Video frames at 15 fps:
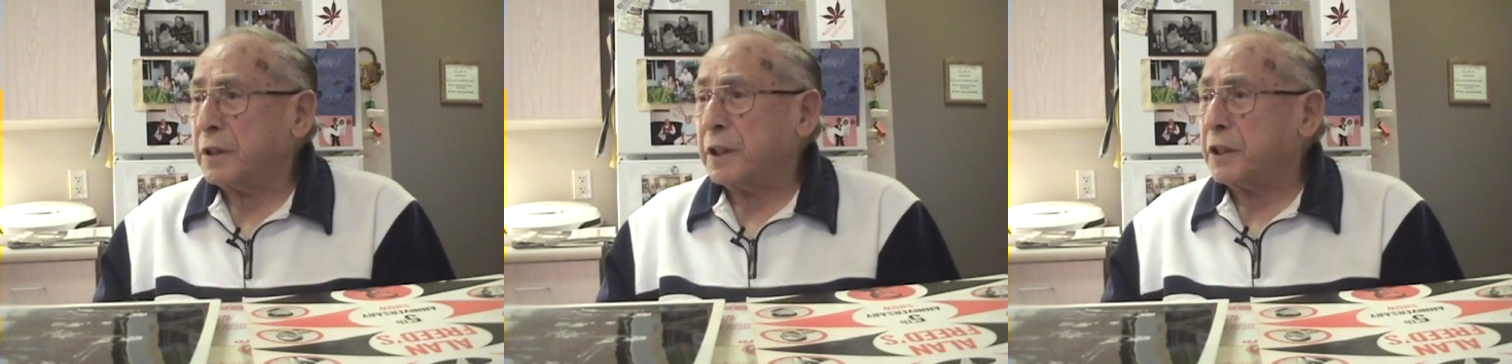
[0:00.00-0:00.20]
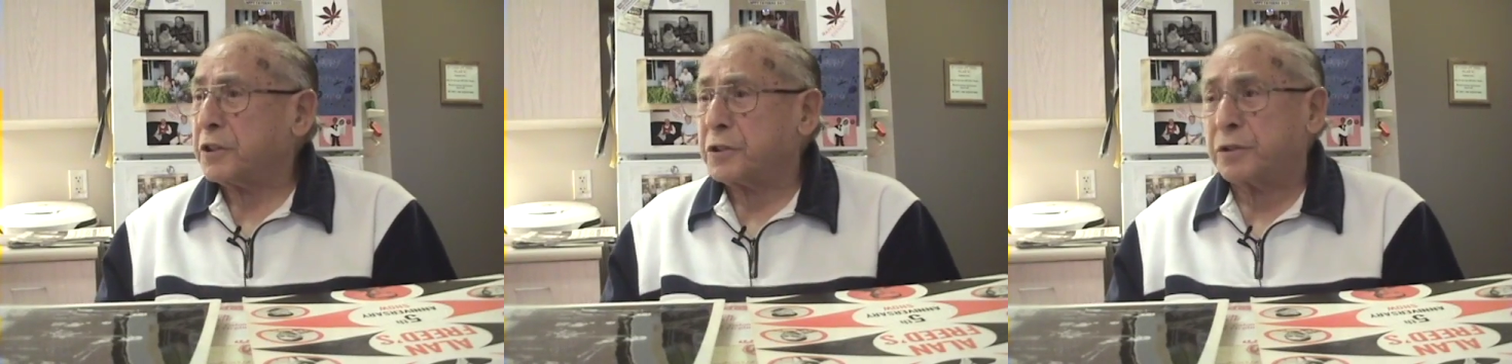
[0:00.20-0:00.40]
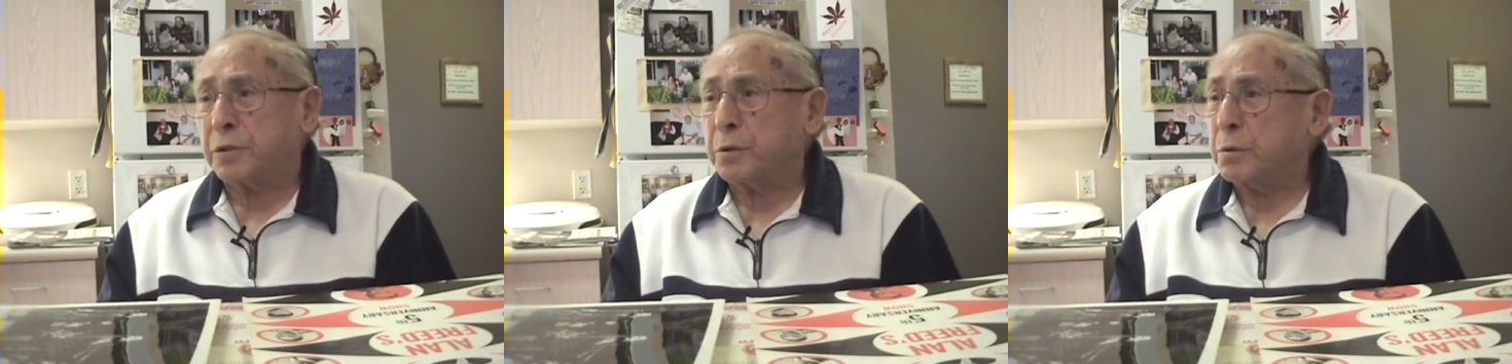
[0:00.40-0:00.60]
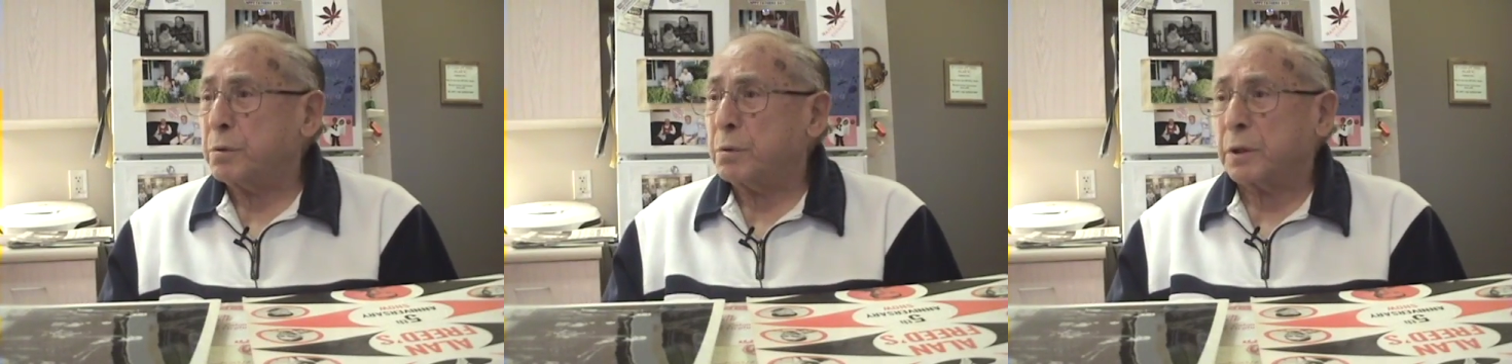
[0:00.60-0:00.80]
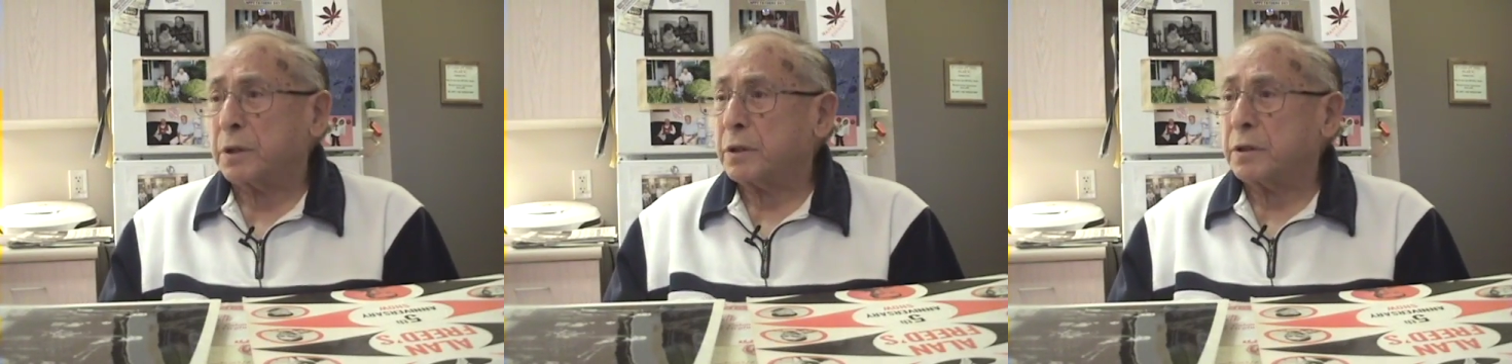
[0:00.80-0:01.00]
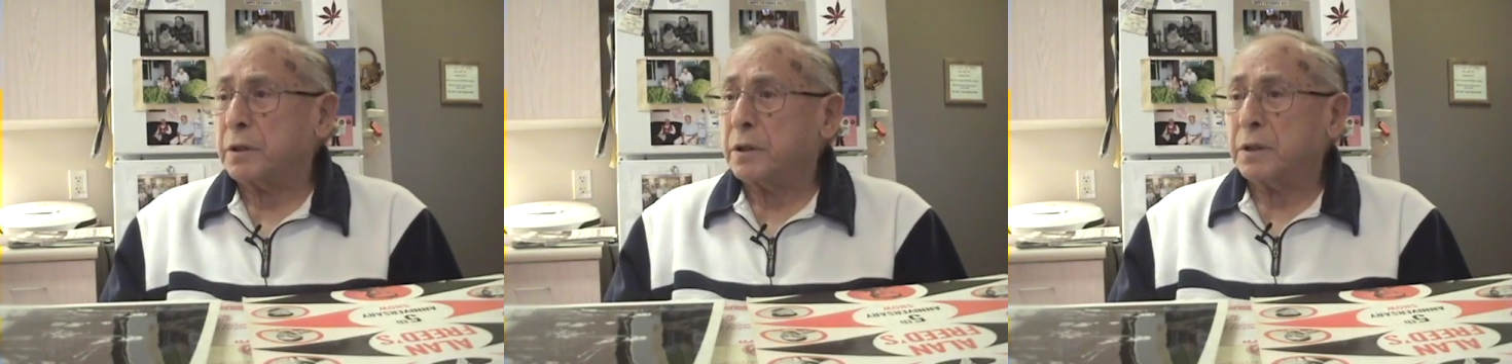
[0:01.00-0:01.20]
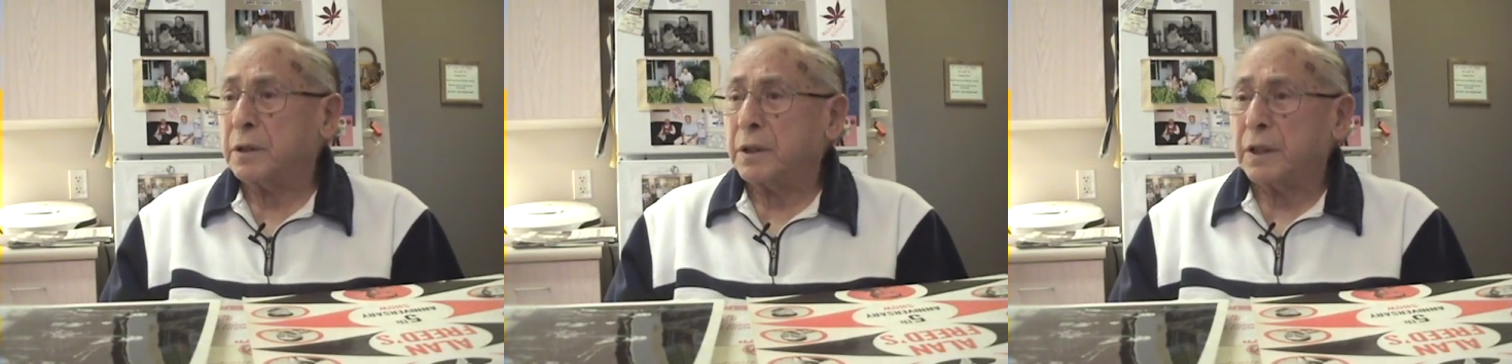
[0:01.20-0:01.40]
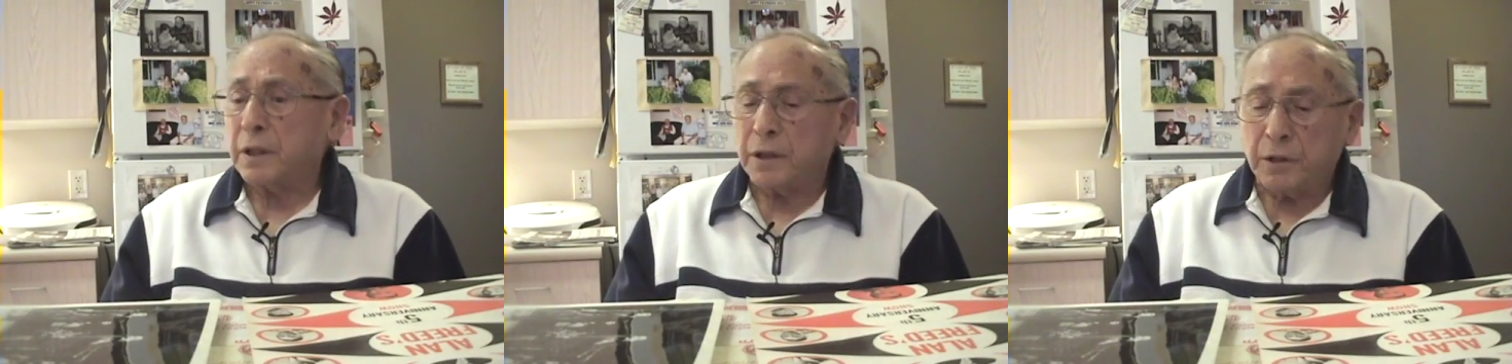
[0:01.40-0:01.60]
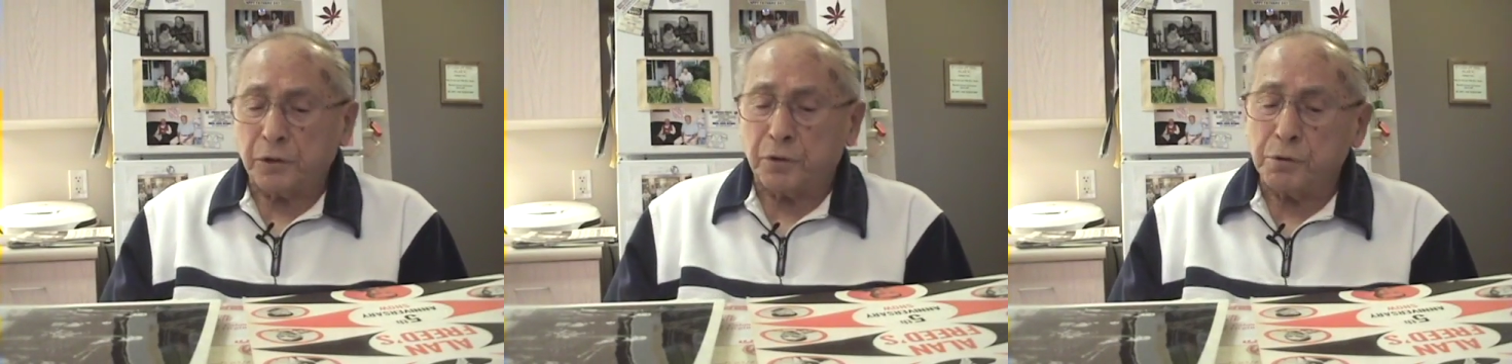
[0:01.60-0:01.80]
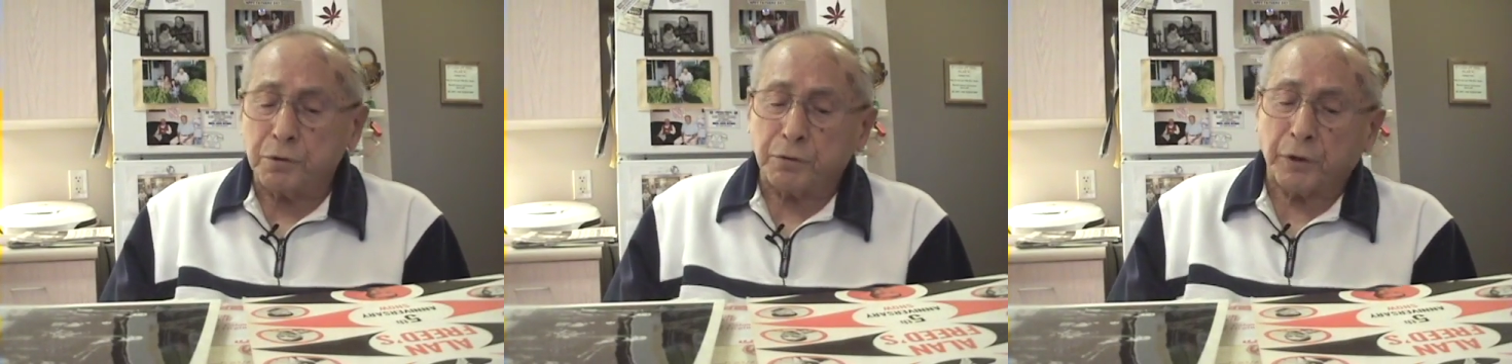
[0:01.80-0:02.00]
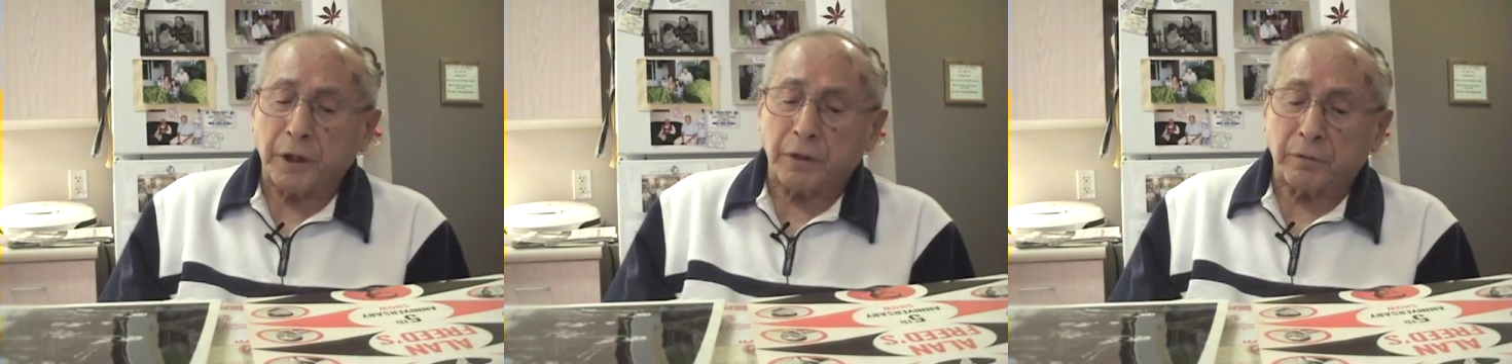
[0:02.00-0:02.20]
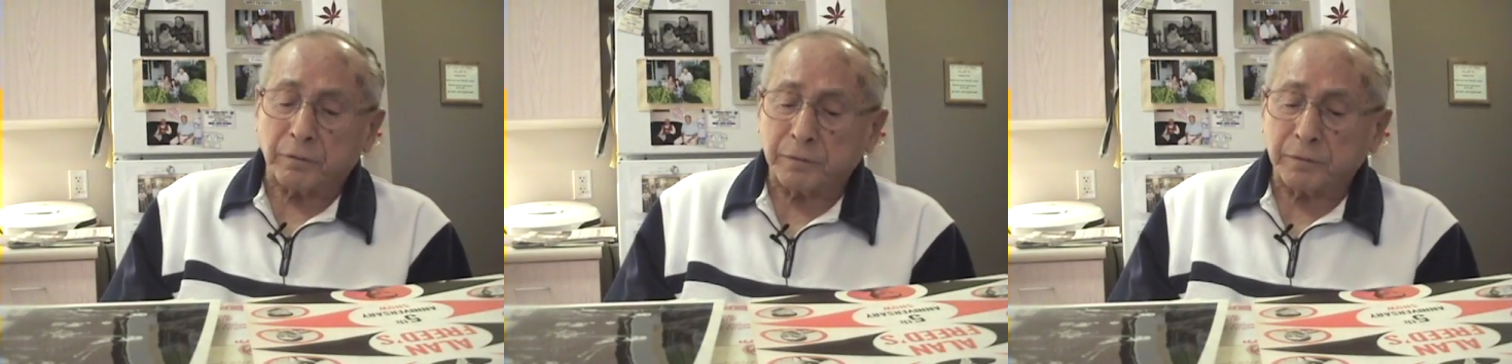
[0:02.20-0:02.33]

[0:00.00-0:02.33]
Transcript: is too great.